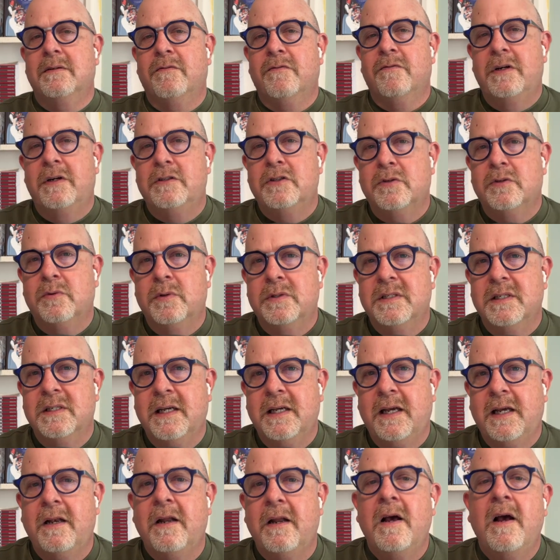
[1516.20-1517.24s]
French
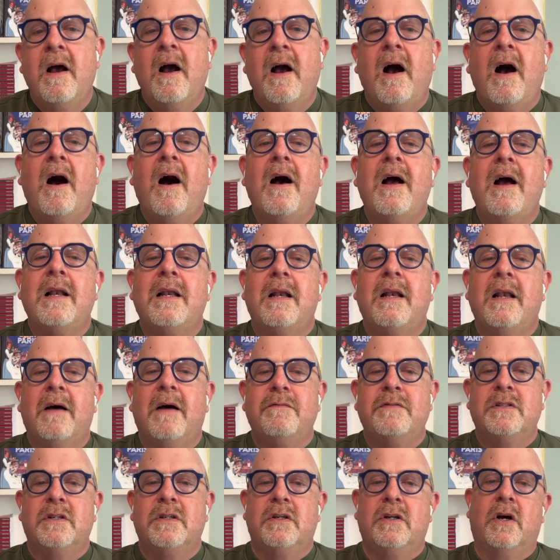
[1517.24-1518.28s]
cuisine, I'd
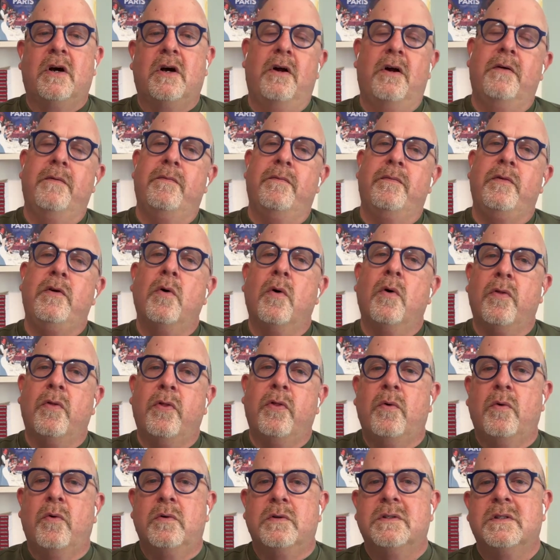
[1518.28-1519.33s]
love to know your
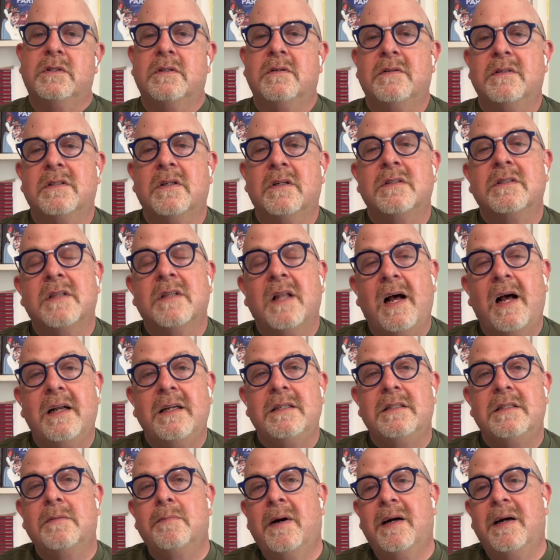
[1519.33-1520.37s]
thoughts. So slide
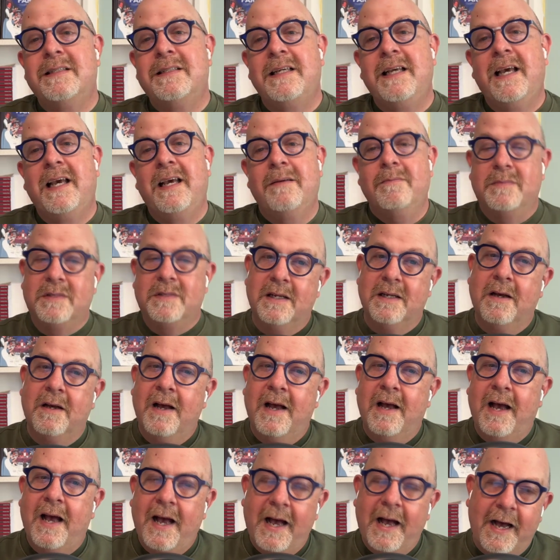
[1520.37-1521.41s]
into my DMs
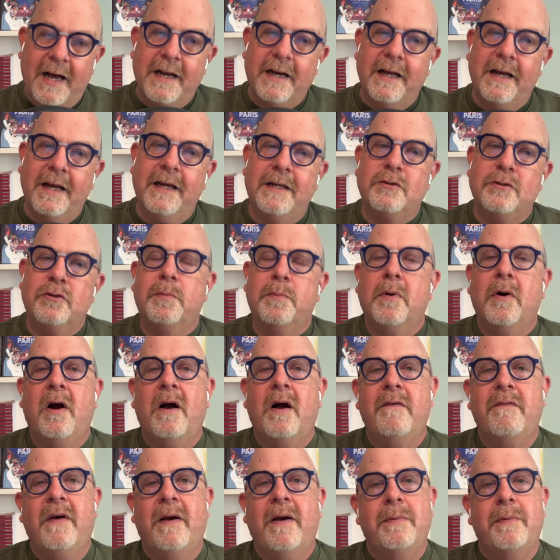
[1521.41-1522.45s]
at Andrew
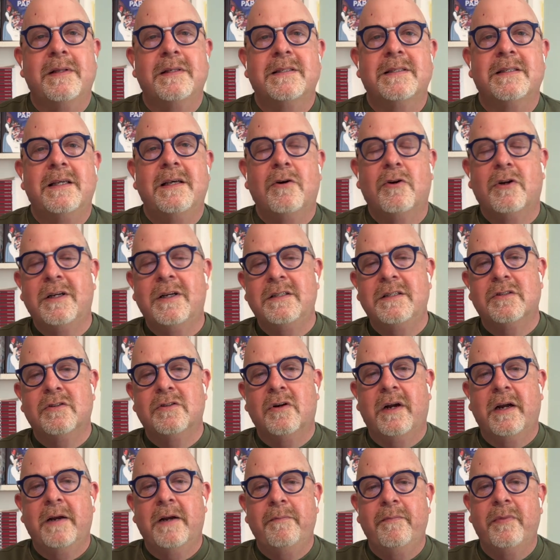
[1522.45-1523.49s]
Pryor Fabulously on
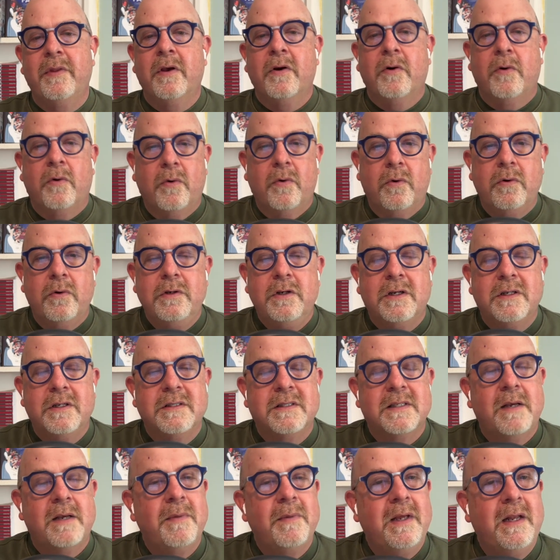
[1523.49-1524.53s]
Instagram, or you can
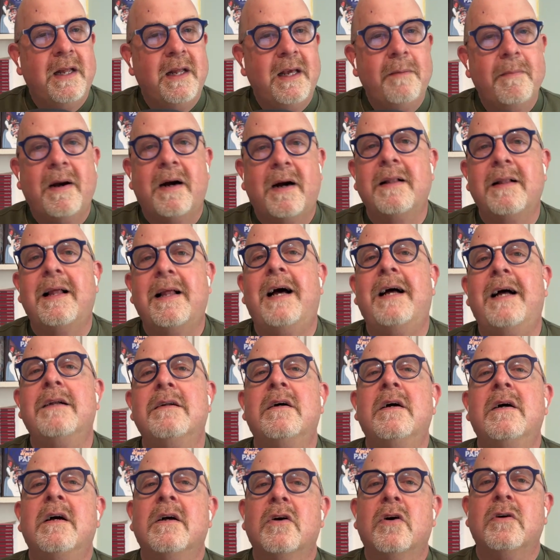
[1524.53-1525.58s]
send me an email at
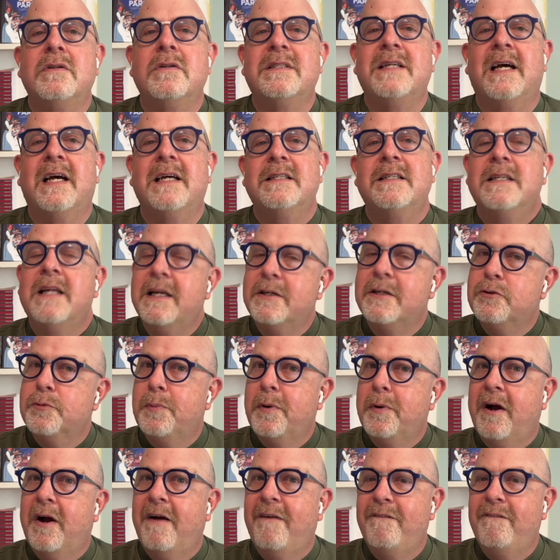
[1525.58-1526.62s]

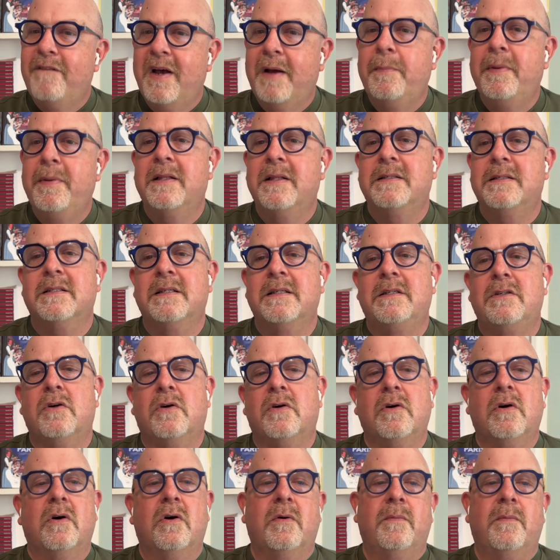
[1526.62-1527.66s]

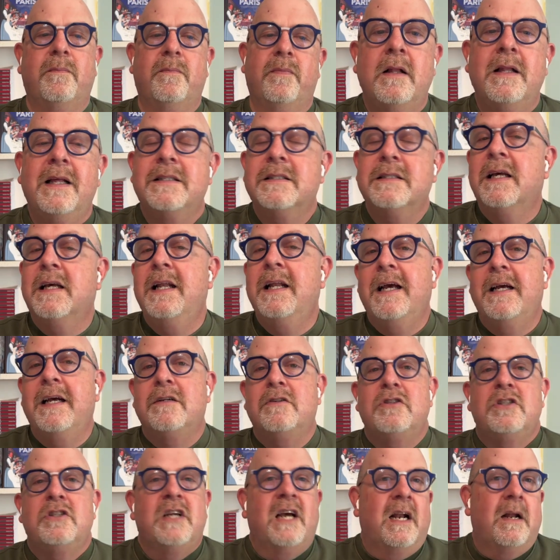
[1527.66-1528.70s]
contact@andrewpryorfabulously.com. Let's
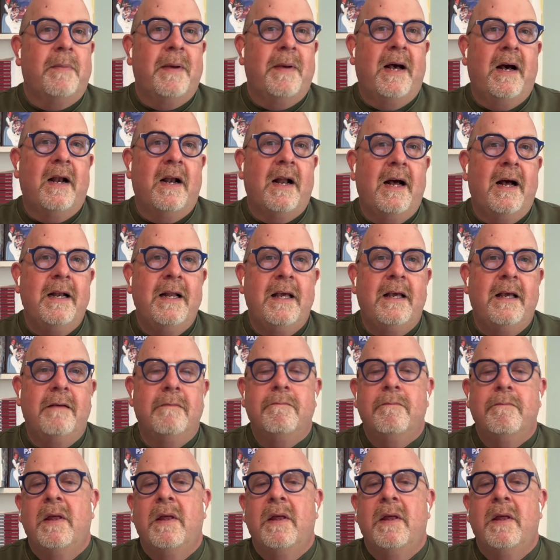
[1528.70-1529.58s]
connect, chat about honey,